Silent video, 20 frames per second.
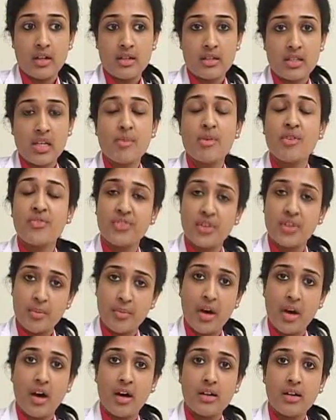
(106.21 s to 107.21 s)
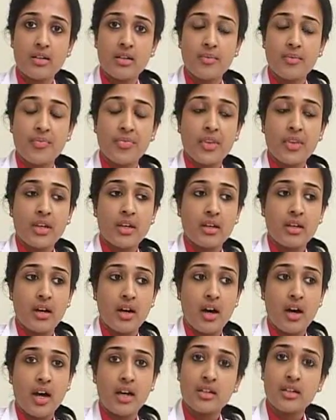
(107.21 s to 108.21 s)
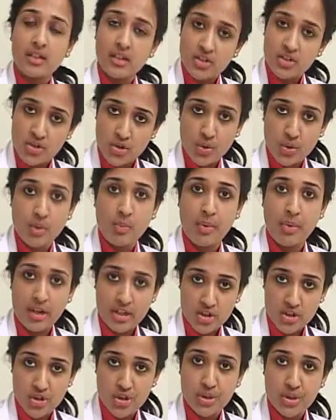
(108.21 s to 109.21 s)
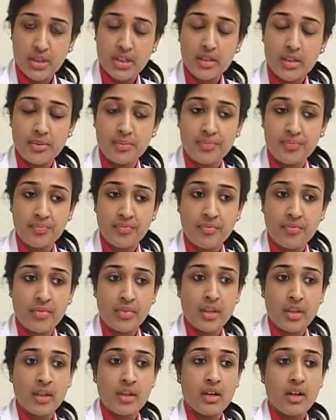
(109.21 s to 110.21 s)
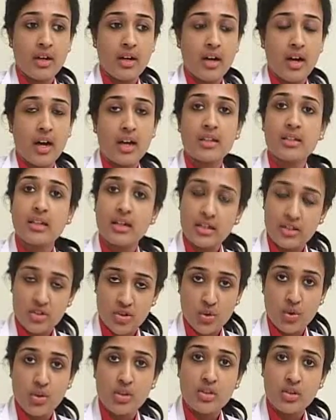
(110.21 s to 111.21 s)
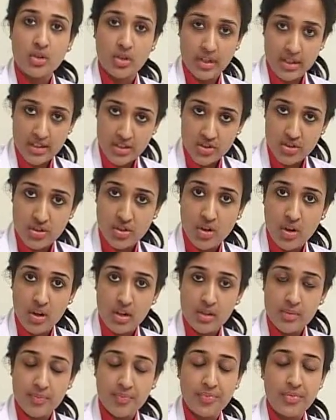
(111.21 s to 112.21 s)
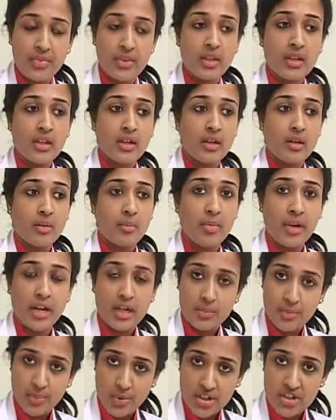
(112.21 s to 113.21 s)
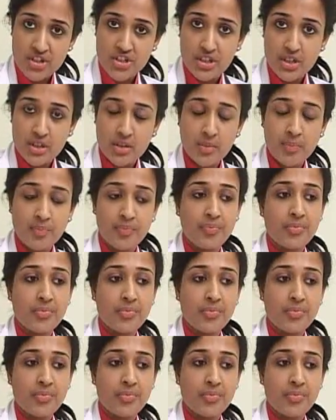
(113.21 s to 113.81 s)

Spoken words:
Some of them are uncontrolled blood sugar, uncontrolled cholesterol, blood pressure,